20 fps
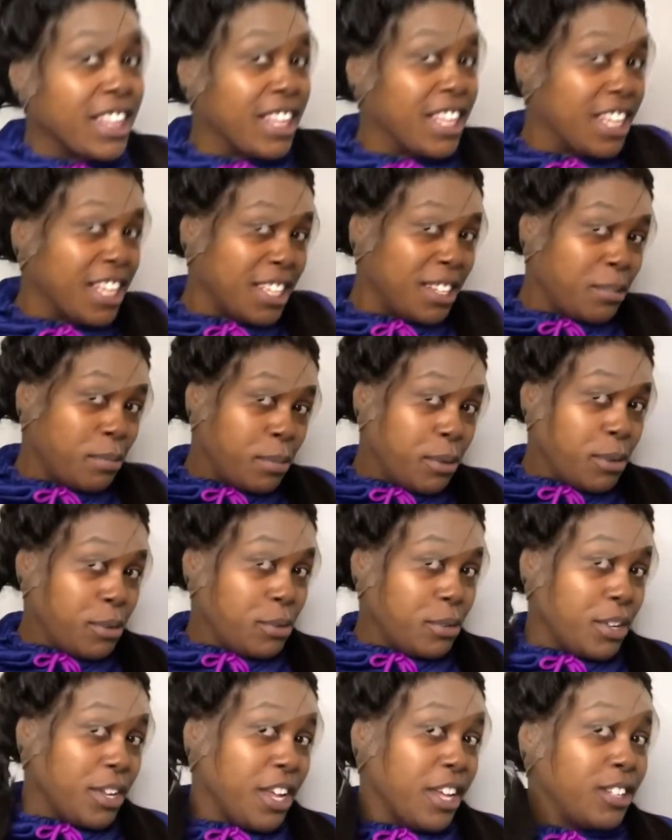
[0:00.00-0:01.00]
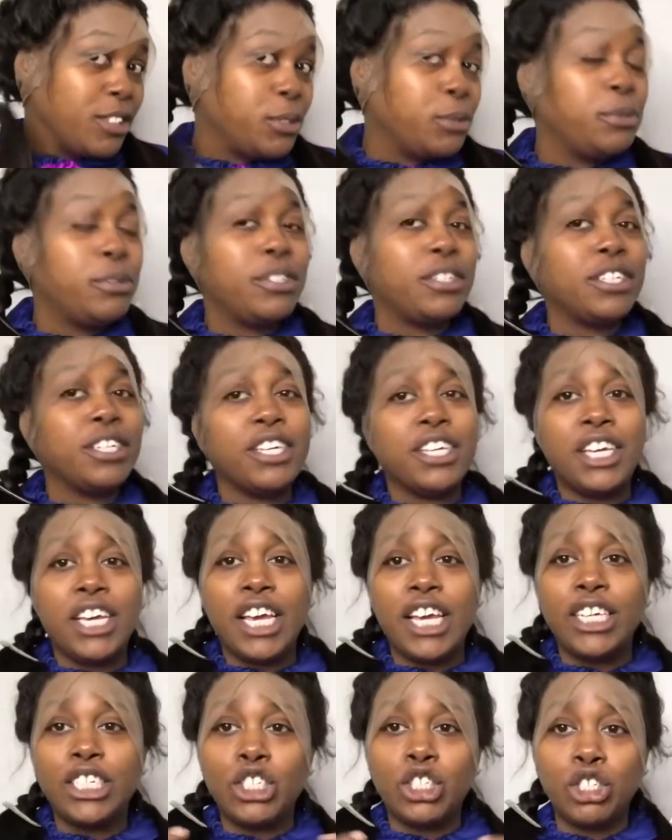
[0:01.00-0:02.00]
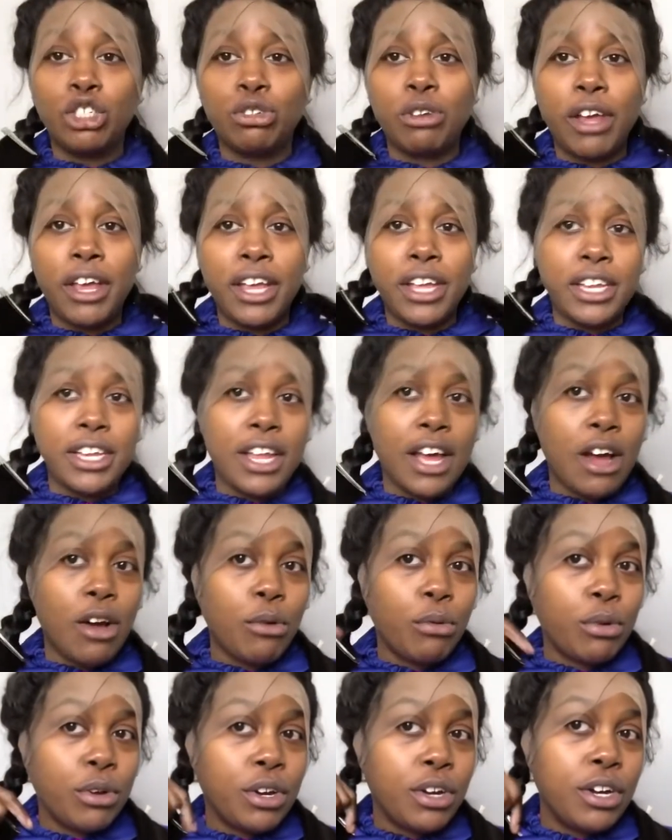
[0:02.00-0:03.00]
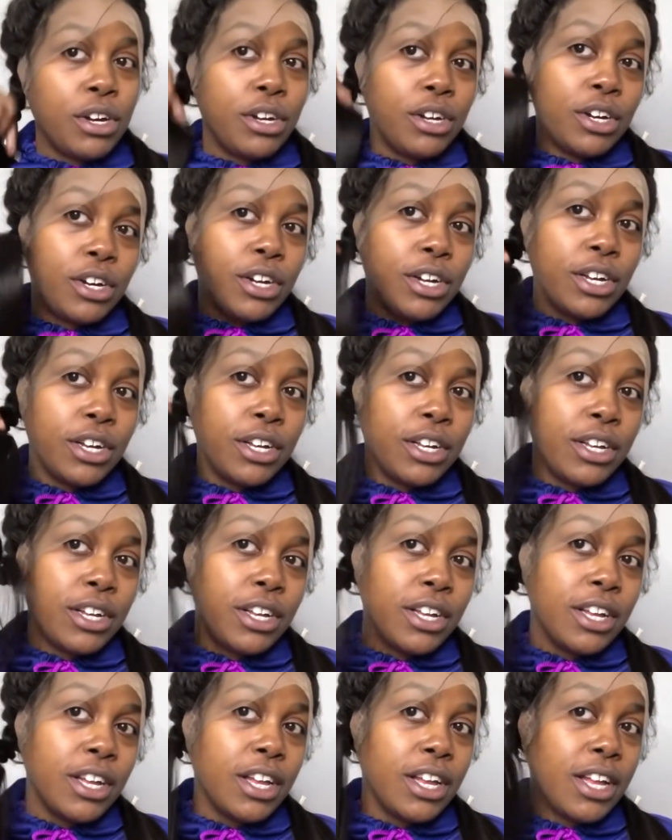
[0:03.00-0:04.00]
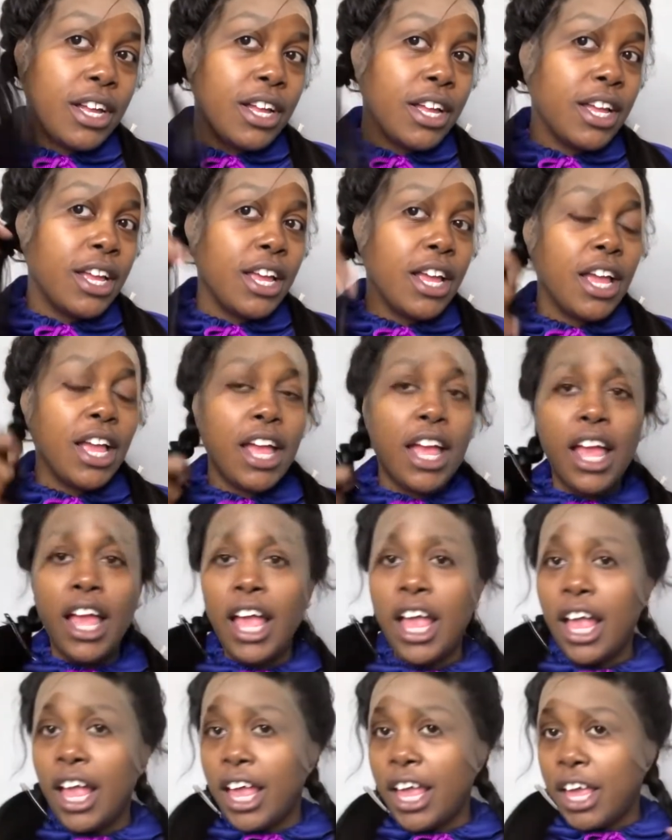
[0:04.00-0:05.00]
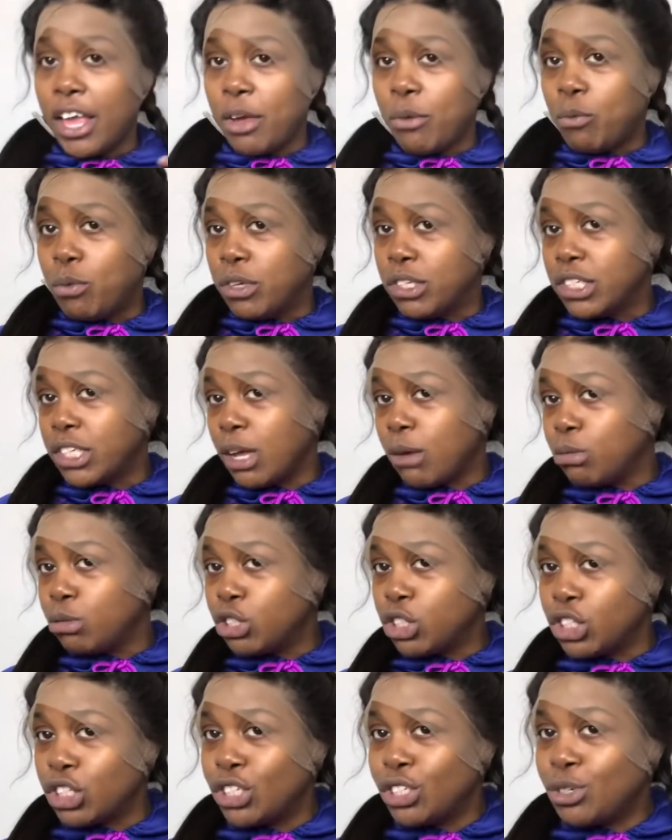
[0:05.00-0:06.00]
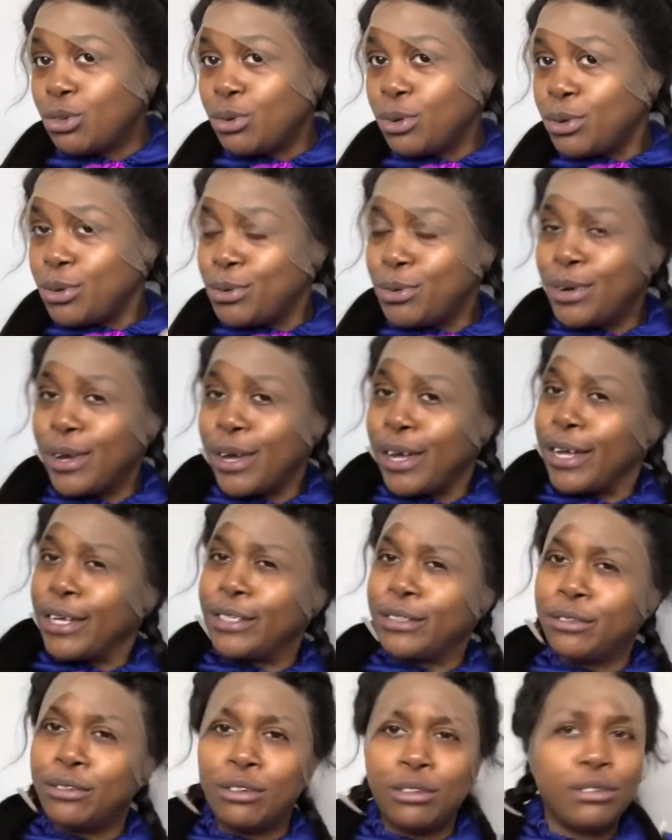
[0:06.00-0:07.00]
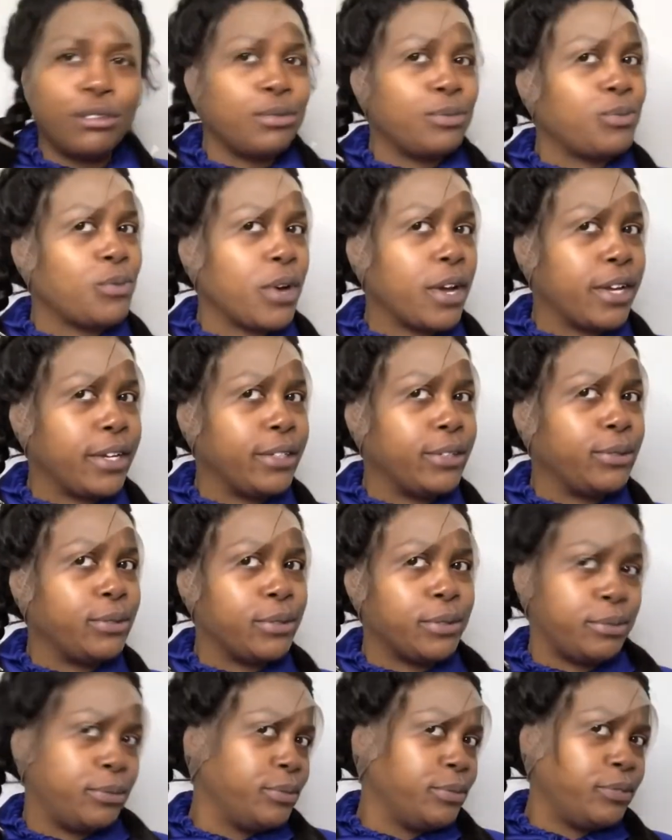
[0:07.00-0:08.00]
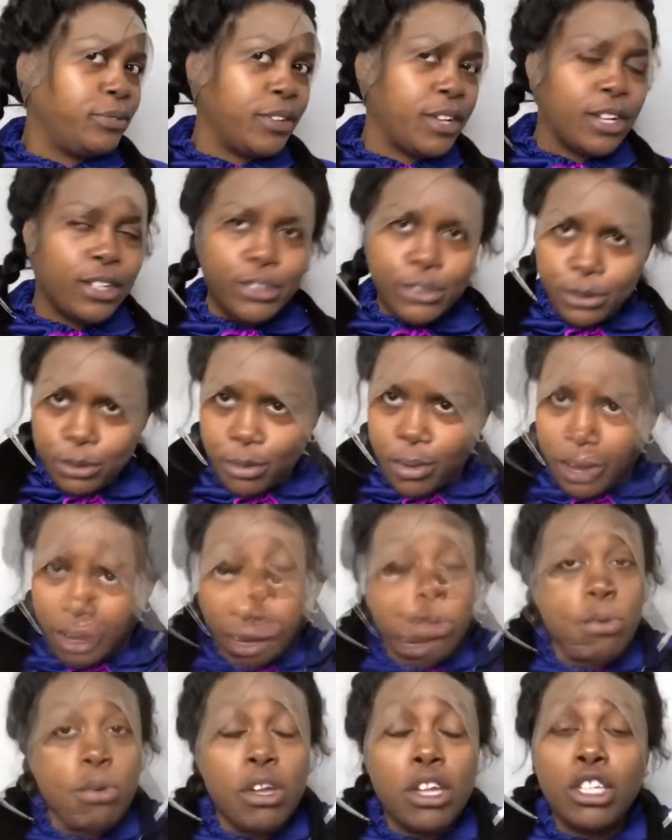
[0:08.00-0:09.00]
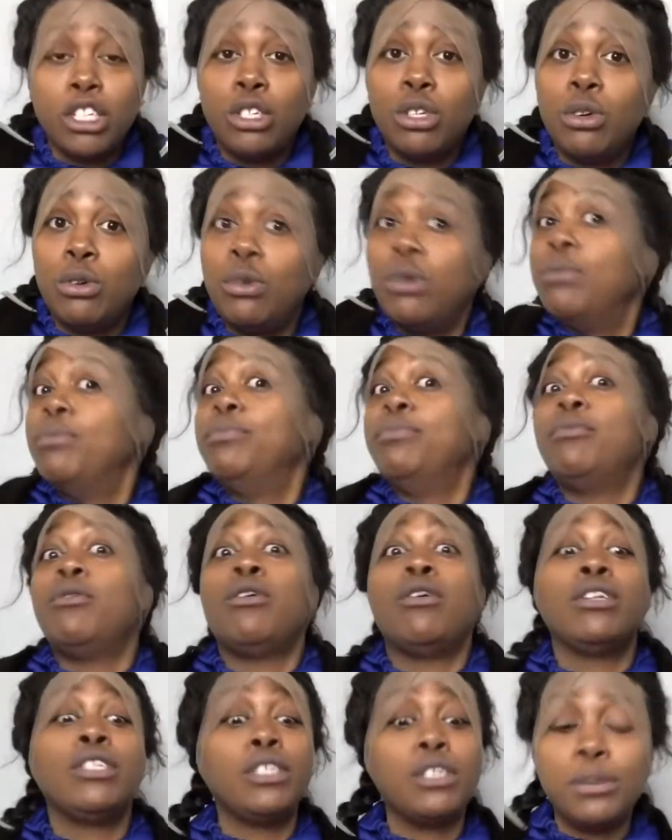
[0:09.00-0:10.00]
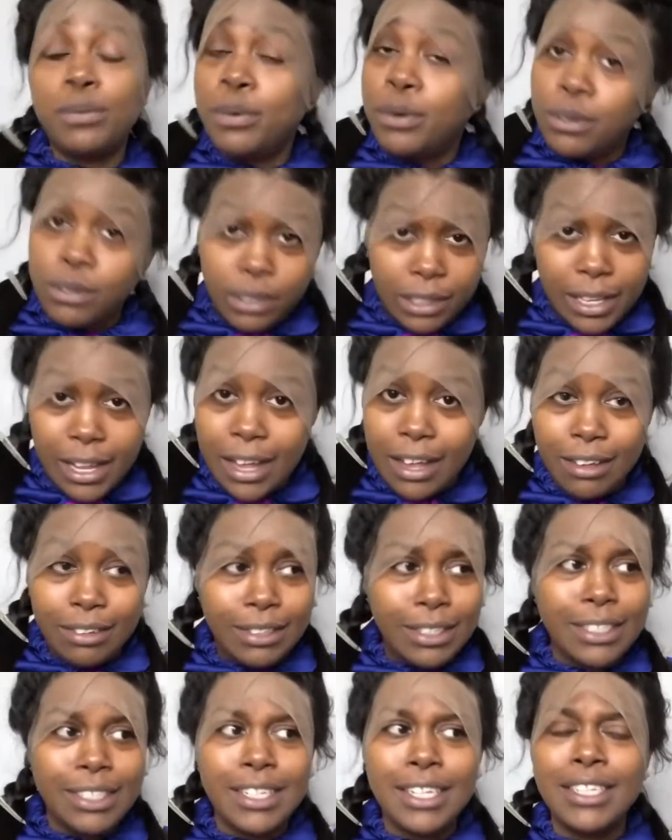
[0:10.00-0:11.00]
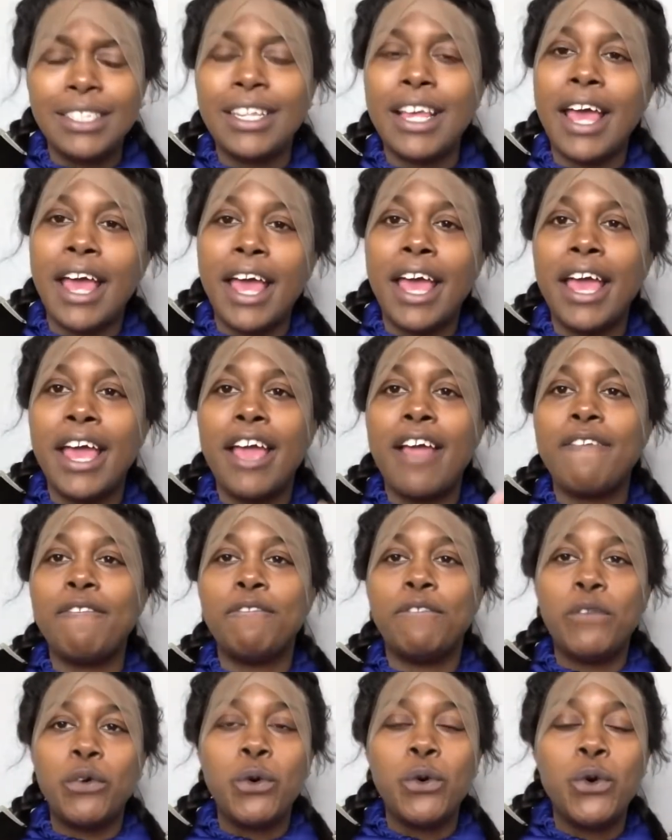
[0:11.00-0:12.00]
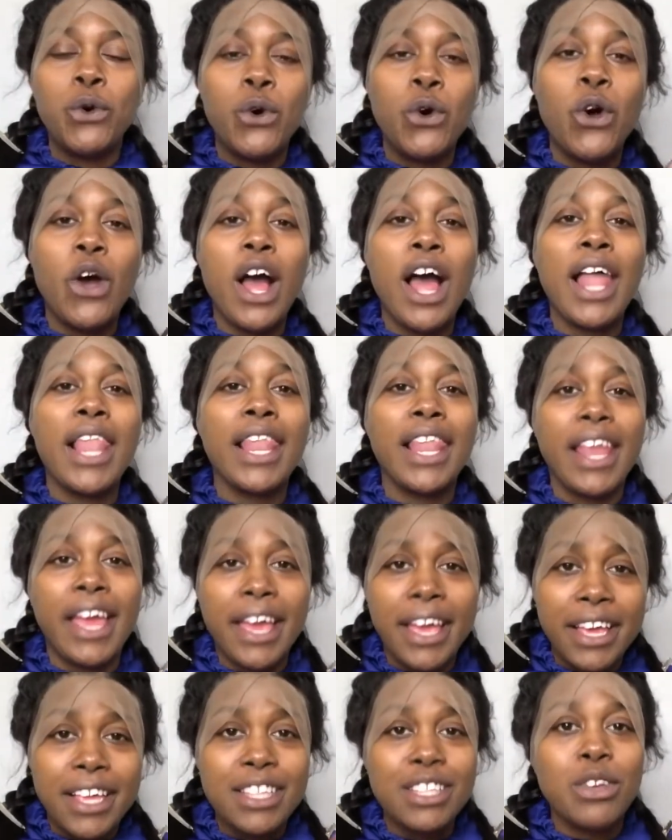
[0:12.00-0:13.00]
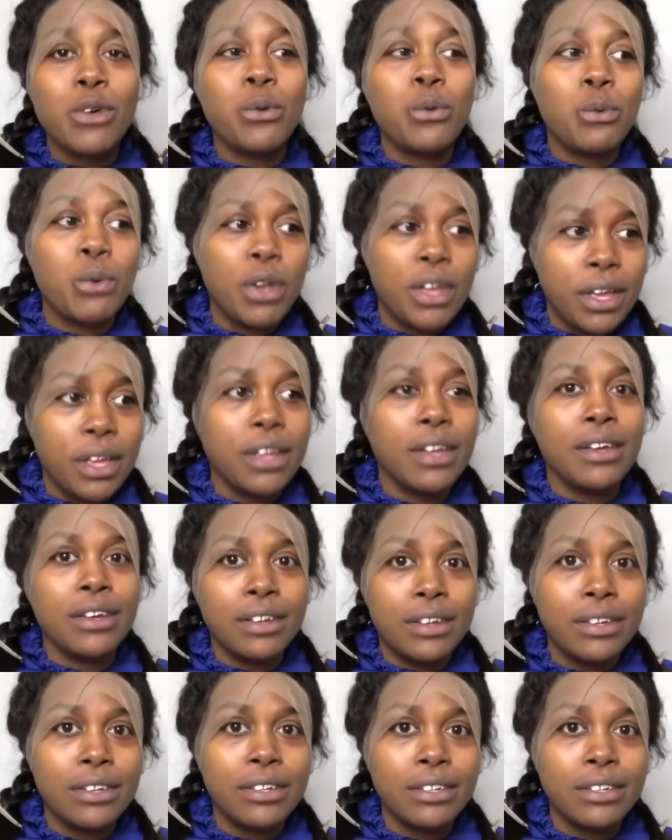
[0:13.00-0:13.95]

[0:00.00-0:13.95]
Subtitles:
This beauty, as you see, is straightened out good. I was just showing you guys, you know, some ways you can fluctuate. You can do multiple styles. This is a full lace wig.